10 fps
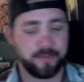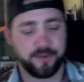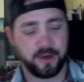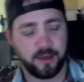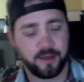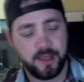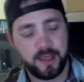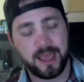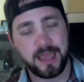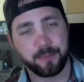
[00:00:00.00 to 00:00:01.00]
of
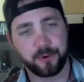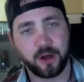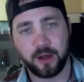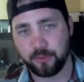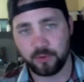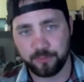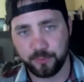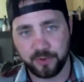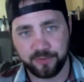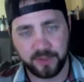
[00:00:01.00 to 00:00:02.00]
apricot or a
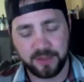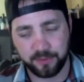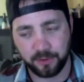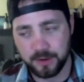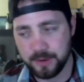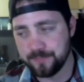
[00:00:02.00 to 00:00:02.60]
fruity flavor.